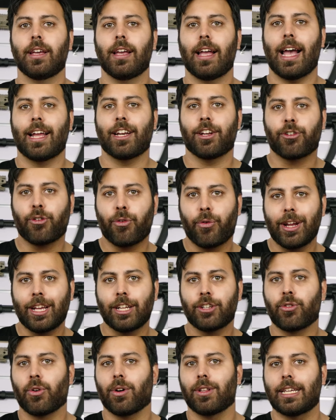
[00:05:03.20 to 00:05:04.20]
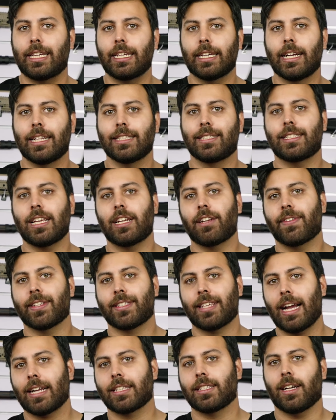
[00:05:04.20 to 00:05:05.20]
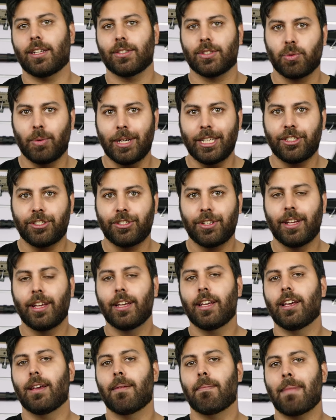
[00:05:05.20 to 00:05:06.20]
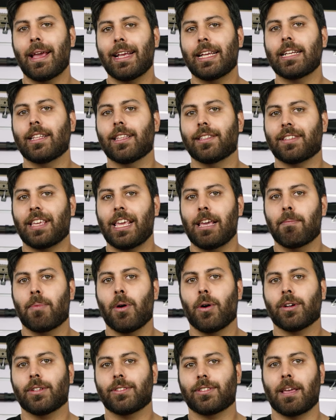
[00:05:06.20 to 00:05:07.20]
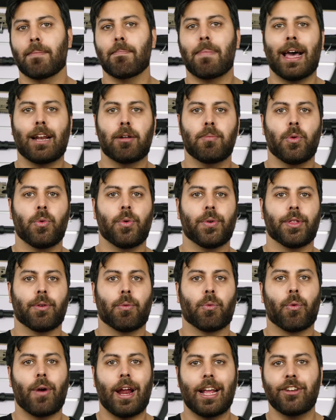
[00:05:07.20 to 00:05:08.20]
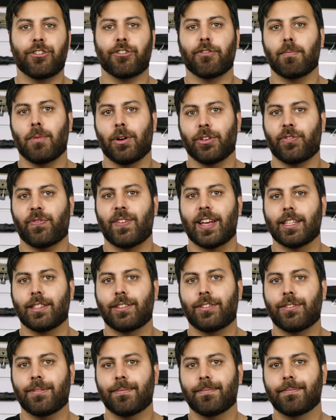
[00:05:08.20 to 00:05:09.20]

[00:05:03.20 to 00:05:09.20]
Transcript: and a trigger trolley instead of a tactile switch, making this gearbox compatible with a range of MOSFETs.